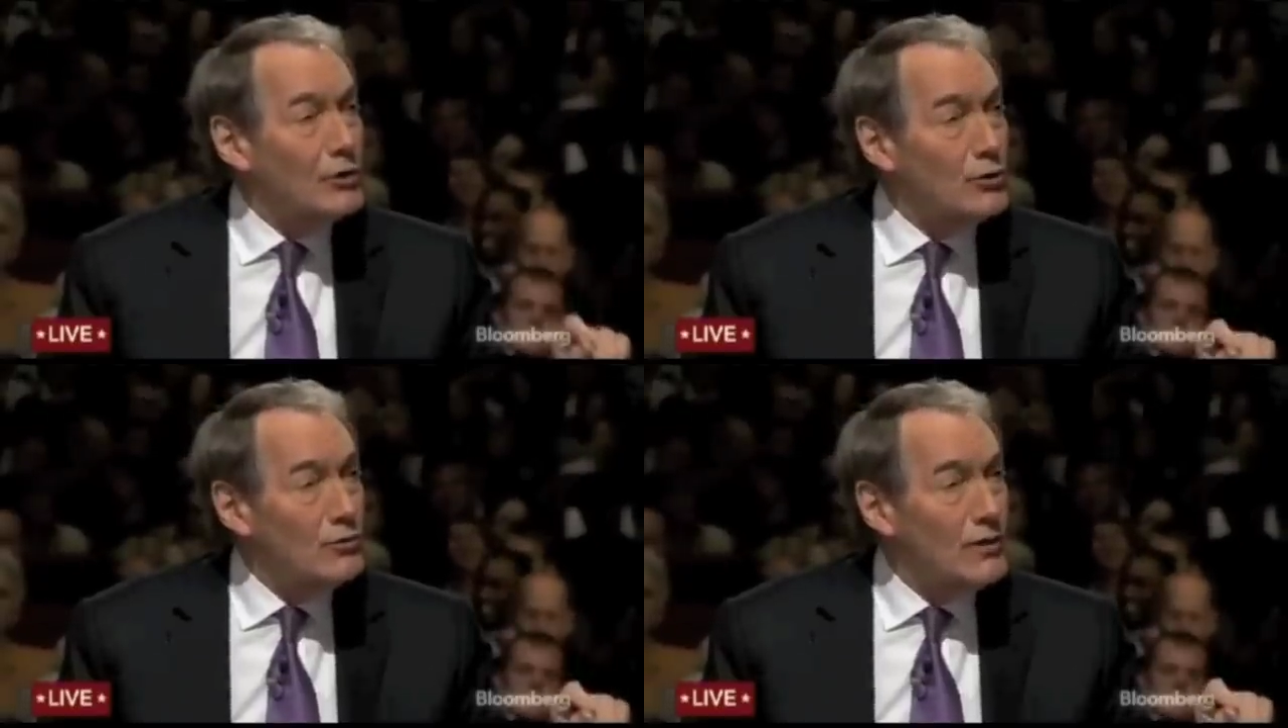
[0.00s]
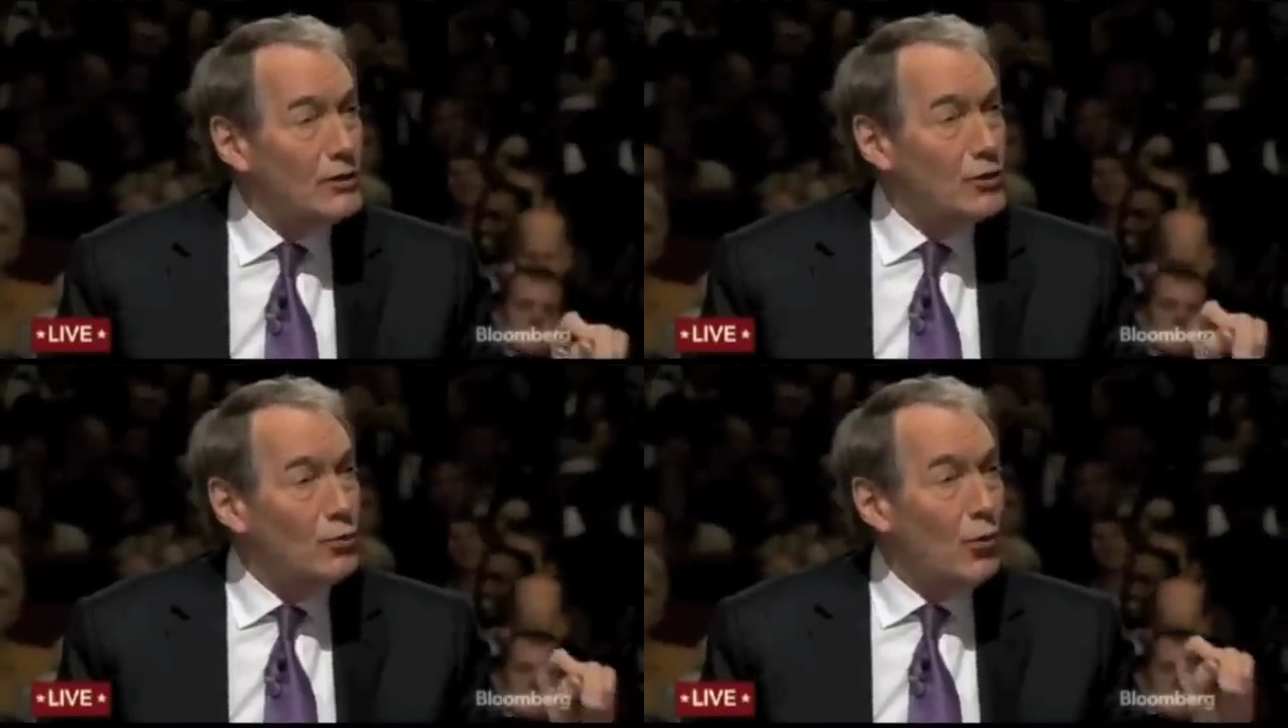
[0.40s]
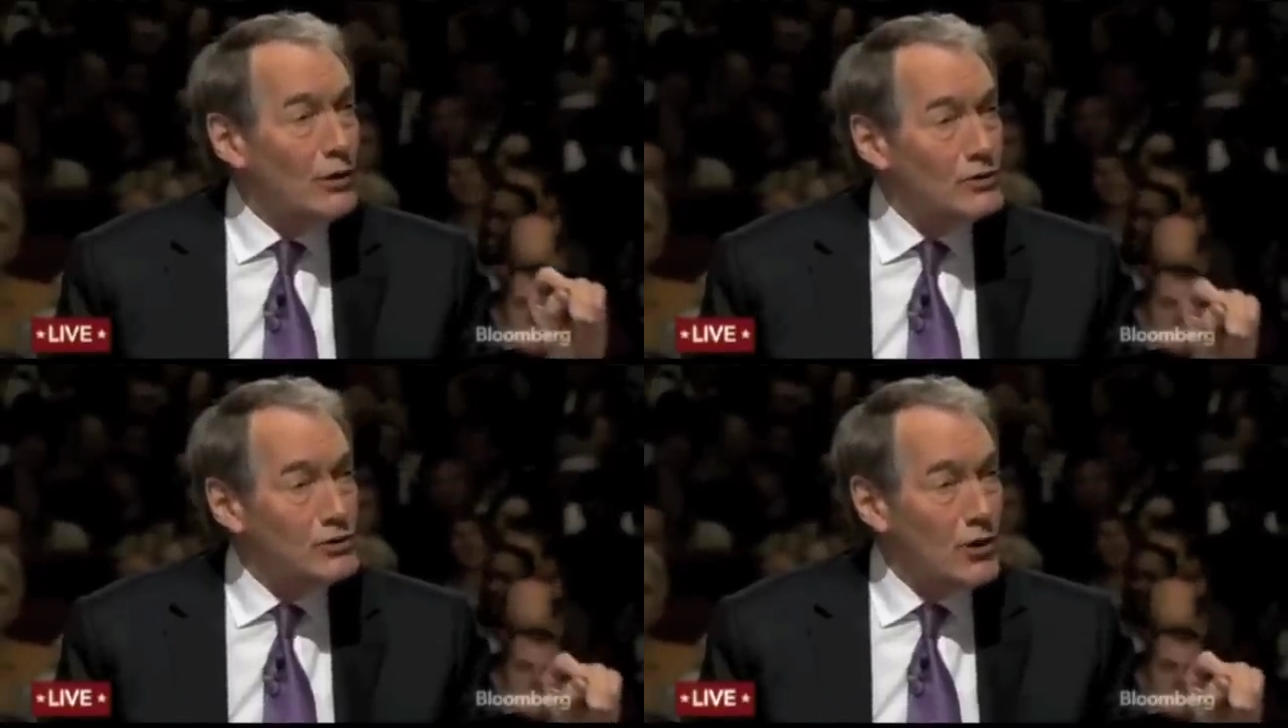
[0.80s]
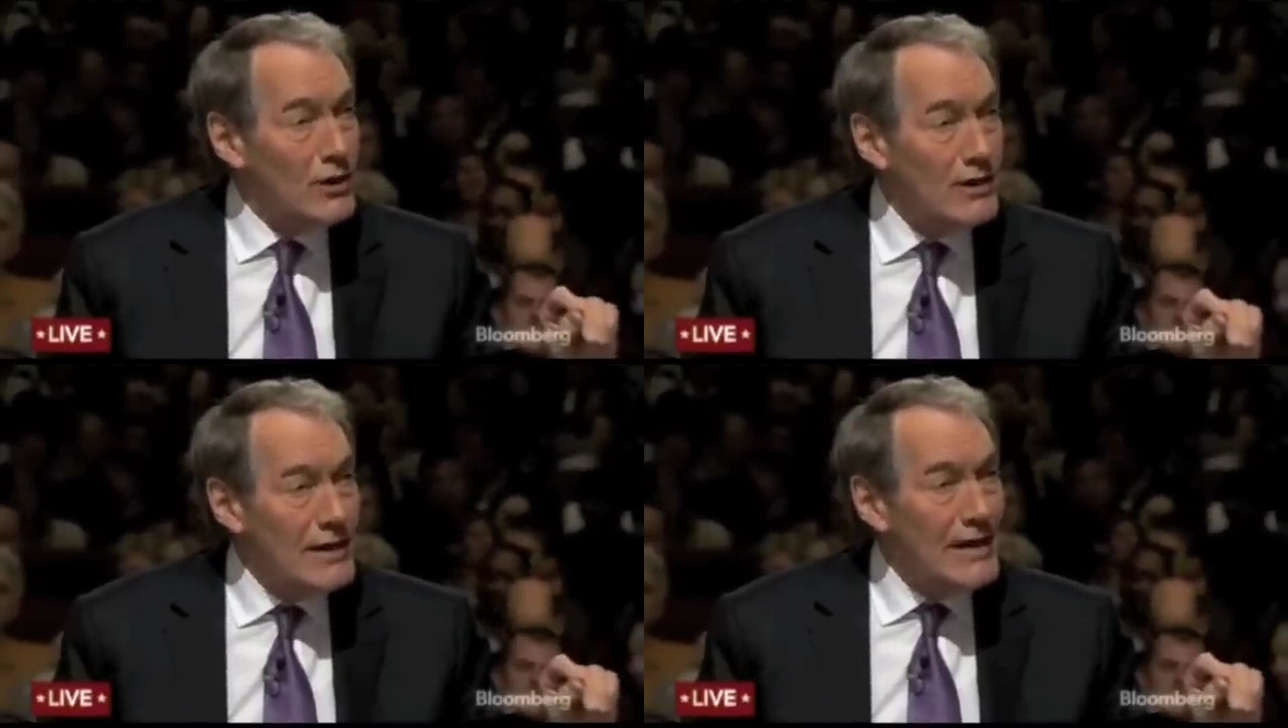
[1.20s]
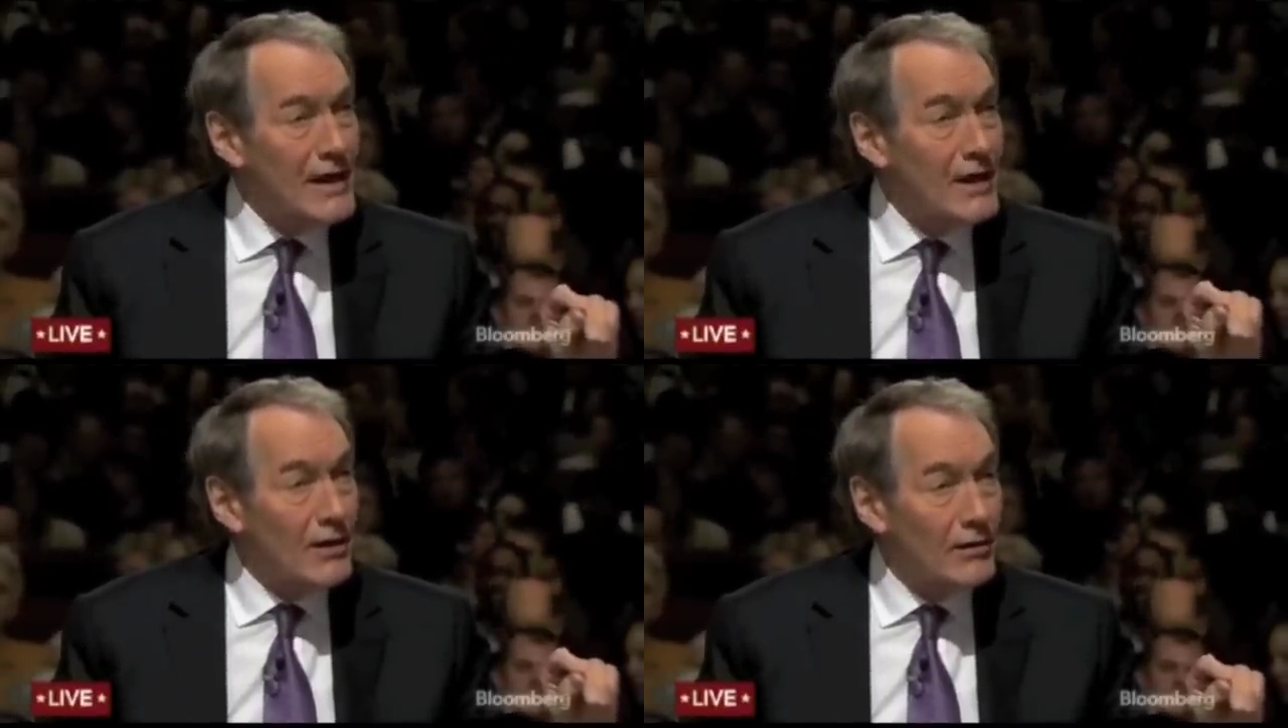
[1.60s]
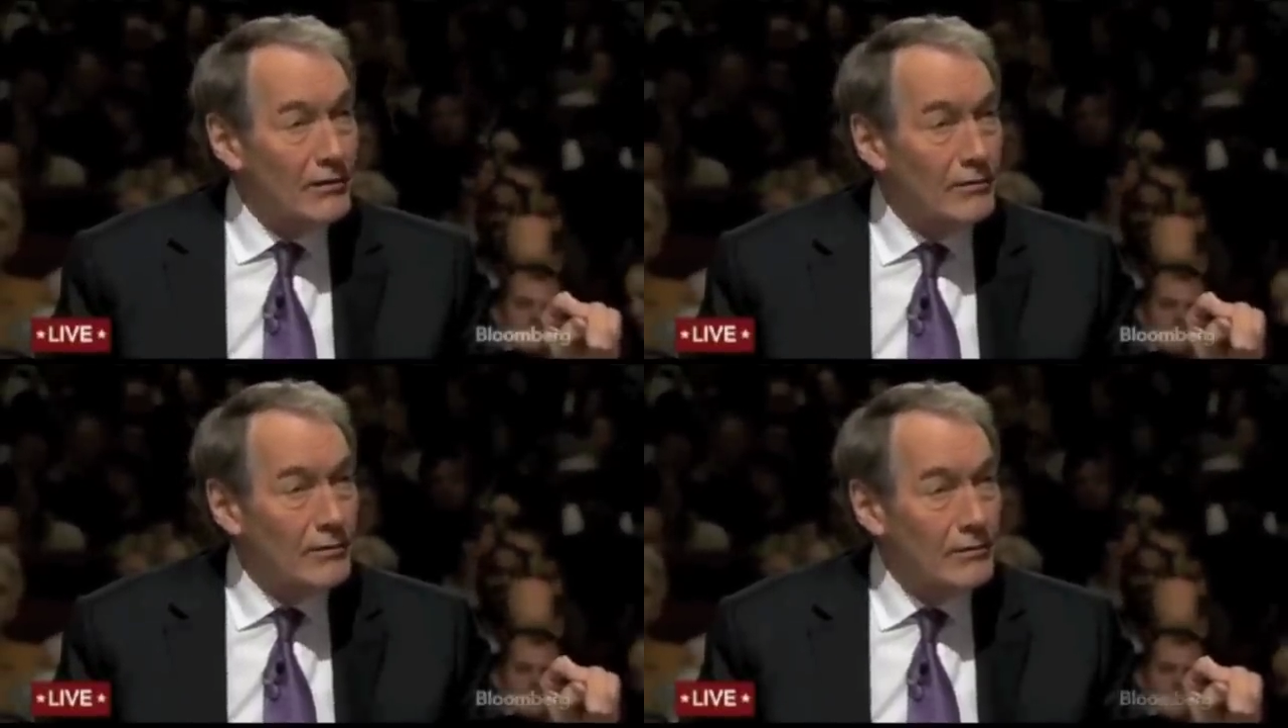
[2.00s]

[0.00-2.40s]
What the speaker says: you that you want to hear